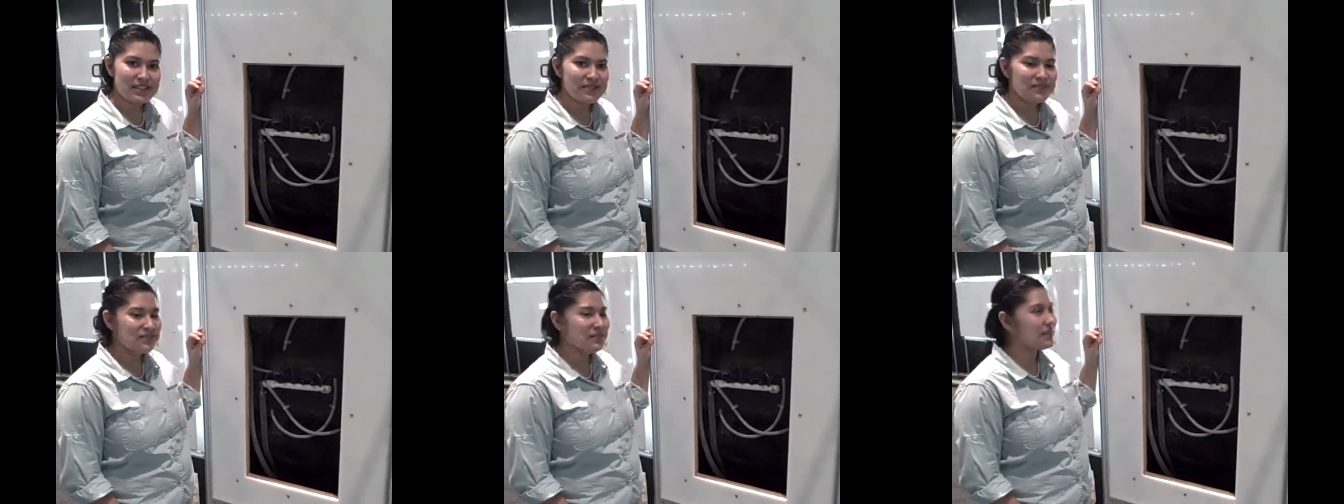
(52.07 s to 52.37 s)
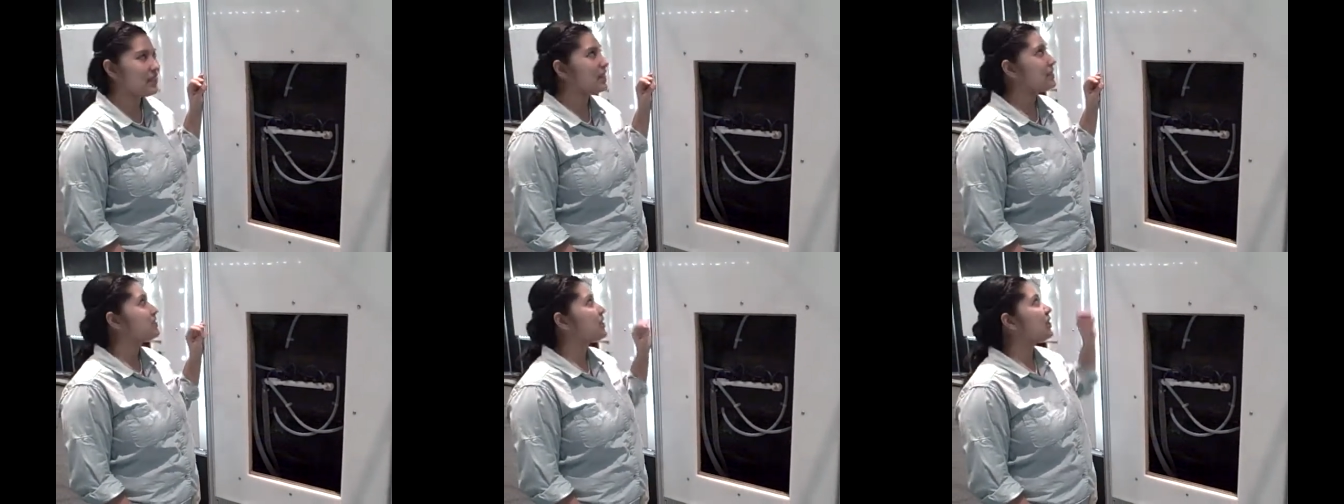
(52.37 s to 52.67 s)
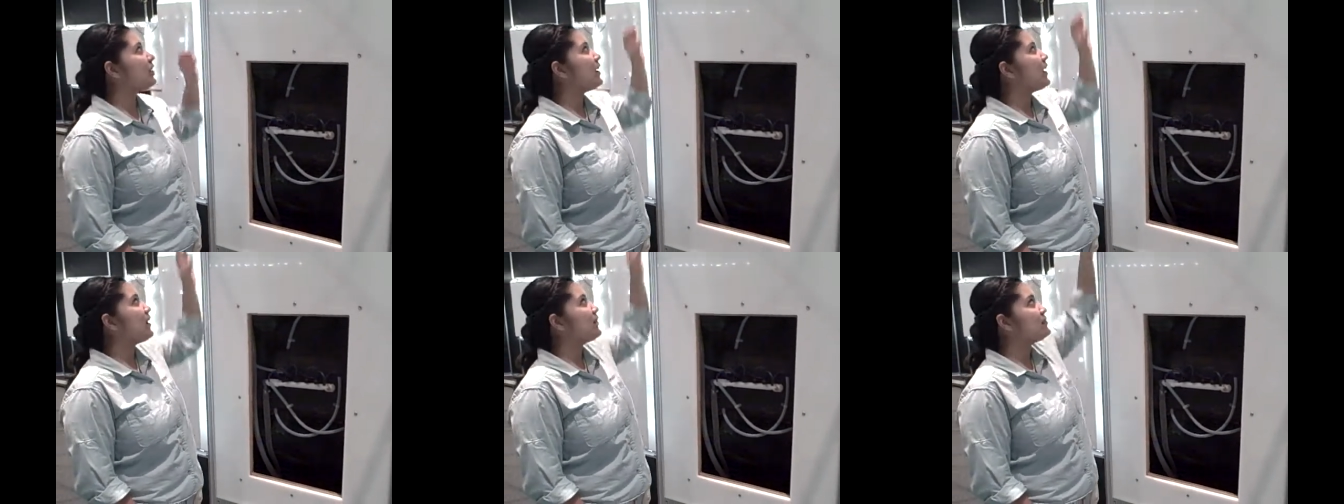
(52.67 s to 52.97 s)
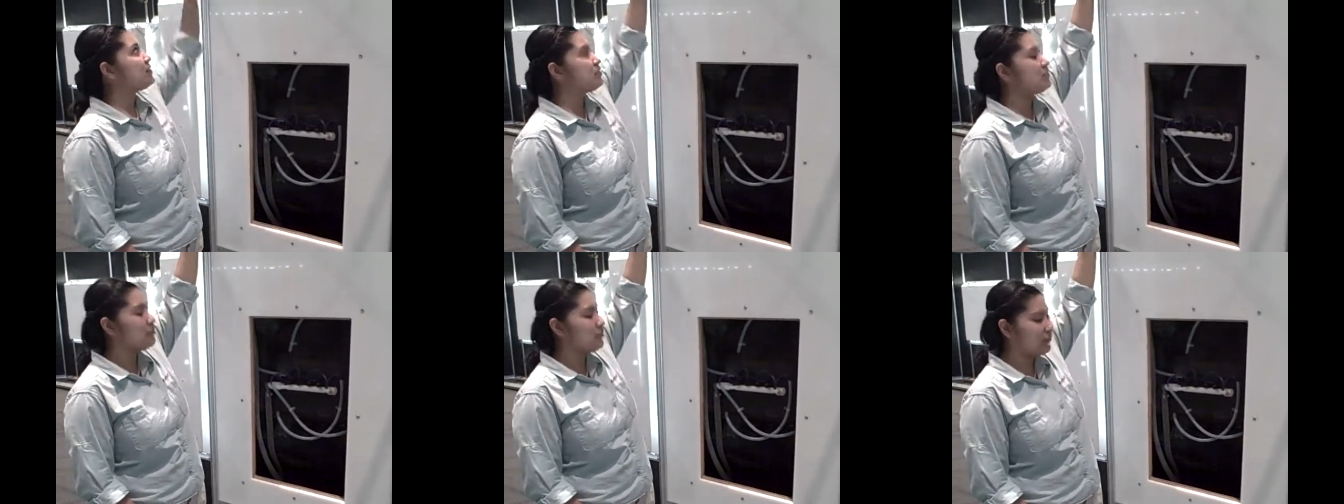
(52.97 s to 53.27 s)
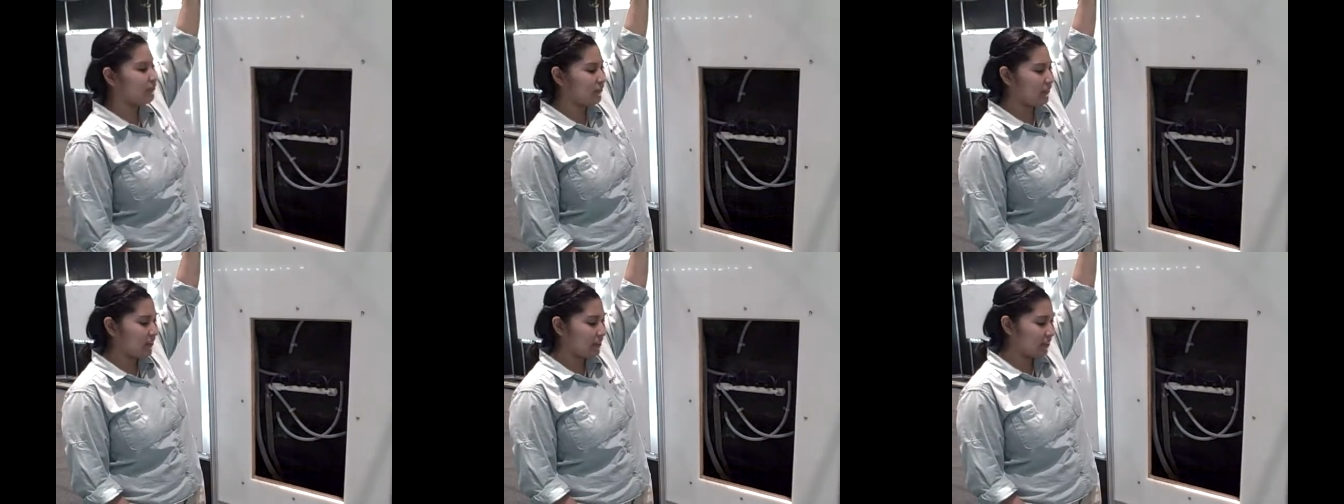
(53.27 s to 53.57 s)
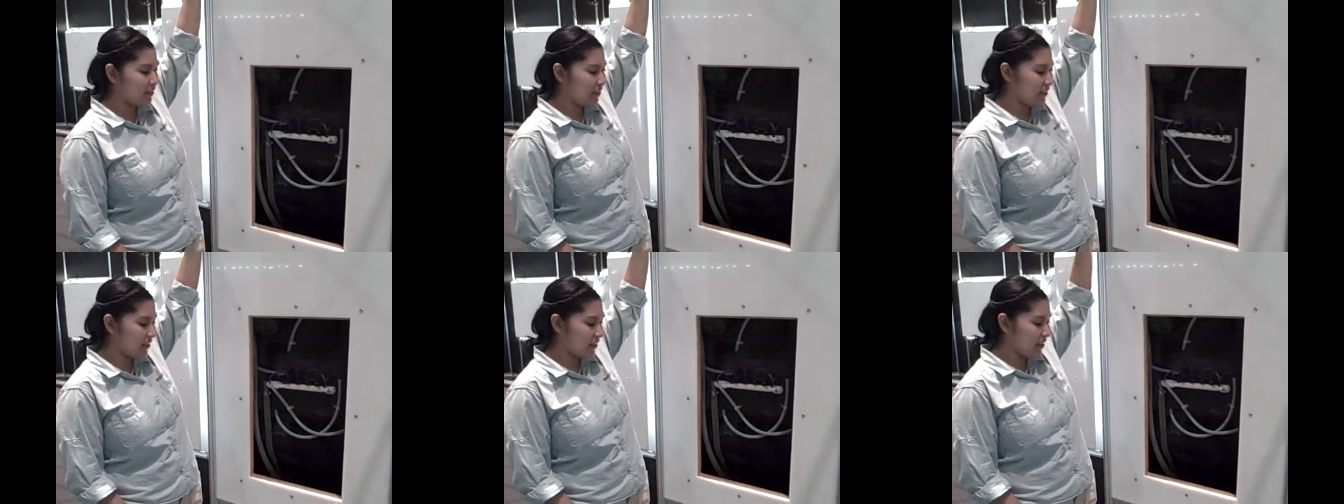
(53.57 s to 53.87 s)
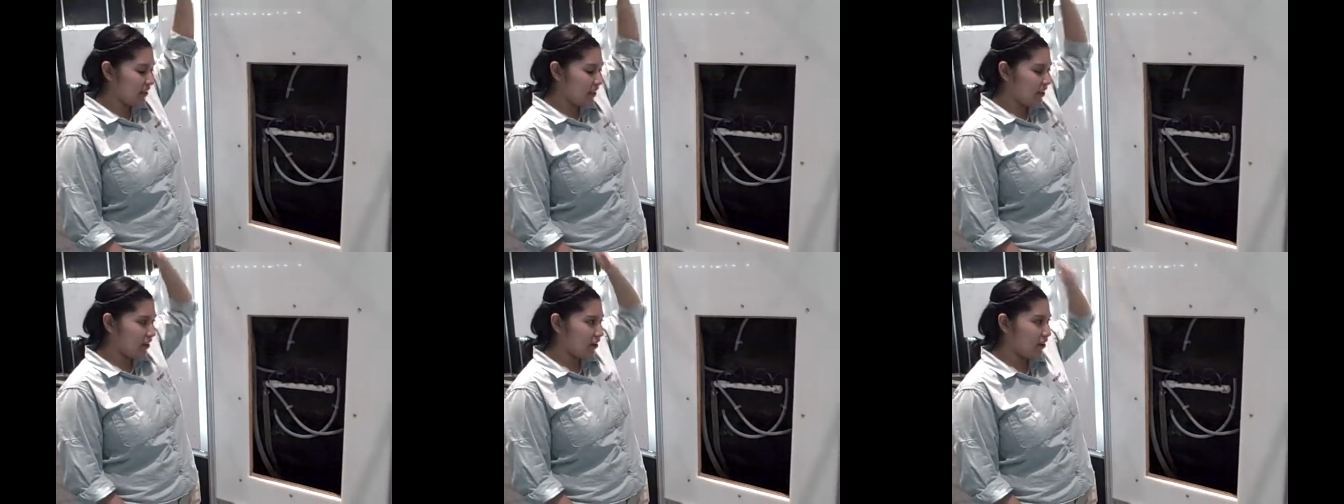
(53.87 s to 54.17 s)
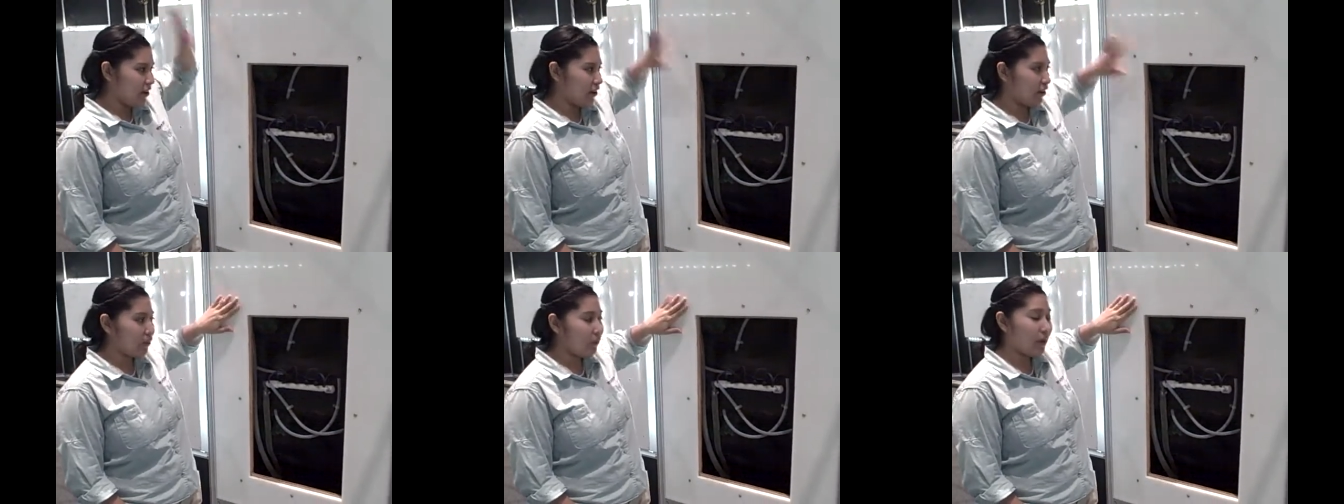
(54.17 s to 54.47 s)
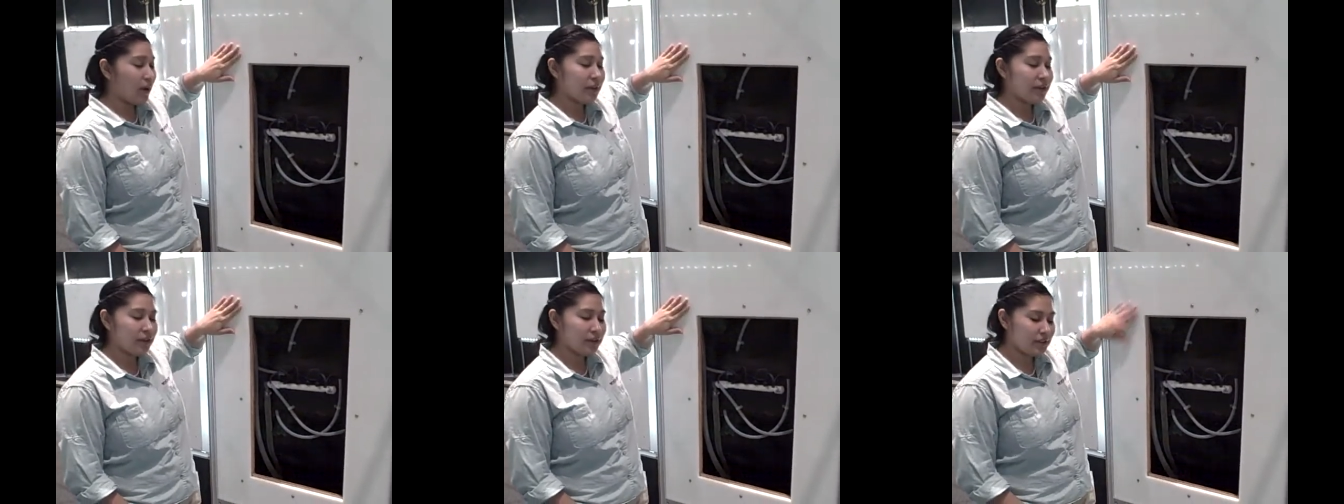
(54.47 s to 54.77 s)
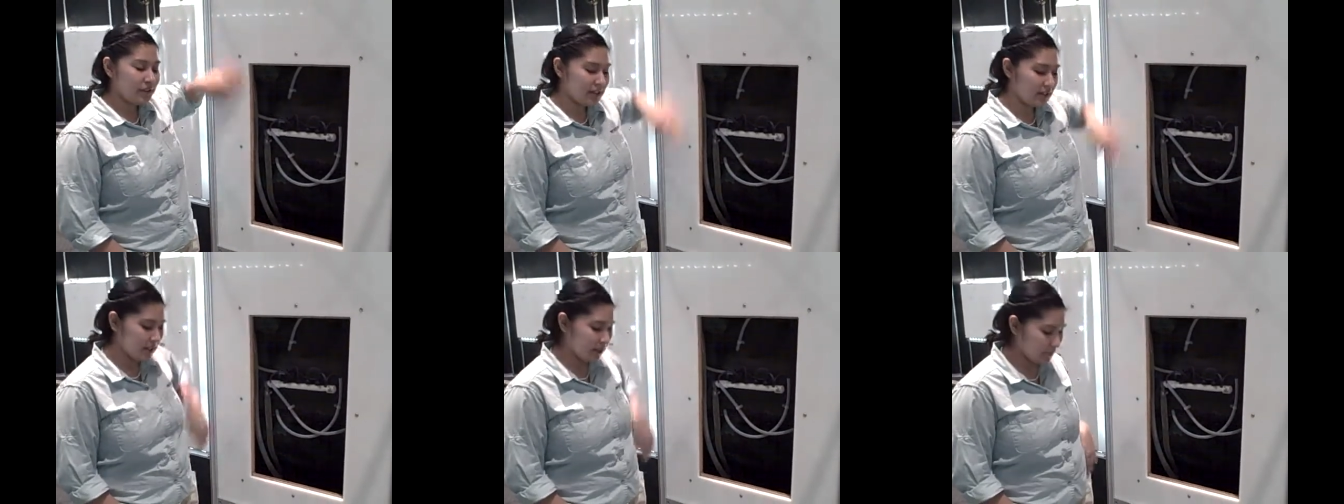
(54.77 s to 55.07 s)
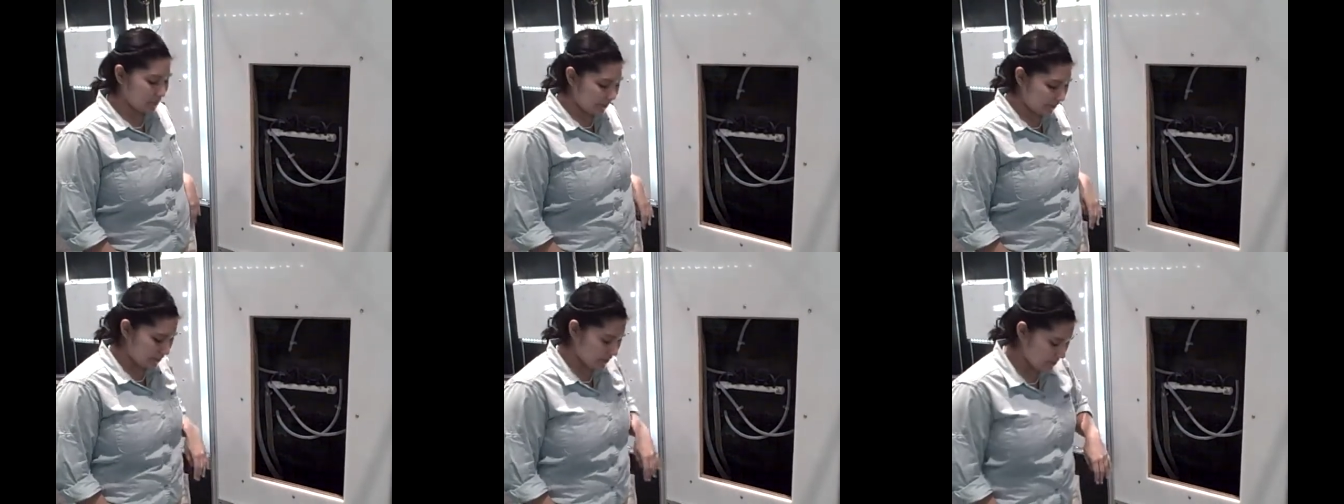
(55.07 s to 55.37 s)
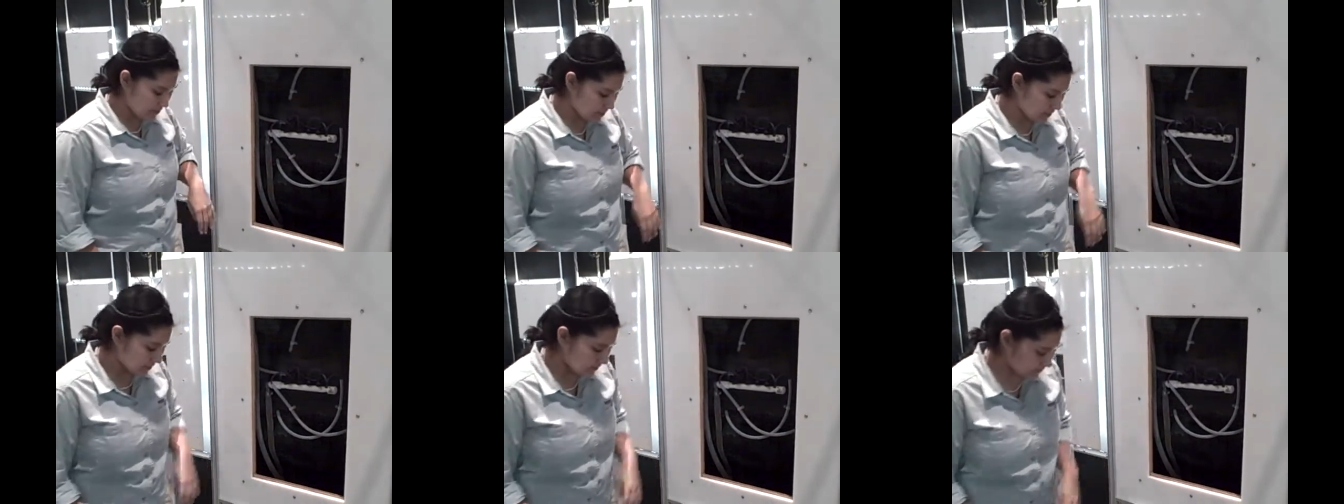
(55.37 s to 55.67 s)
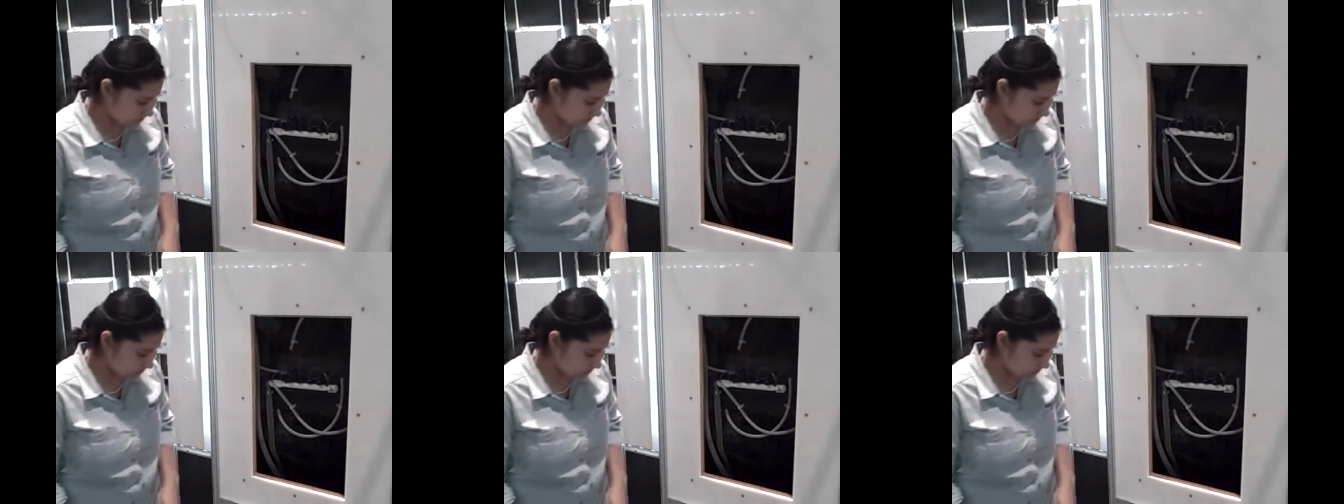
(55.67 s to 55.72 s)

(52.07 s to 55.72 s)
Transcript: And that's all I have to do to feed or water the plants.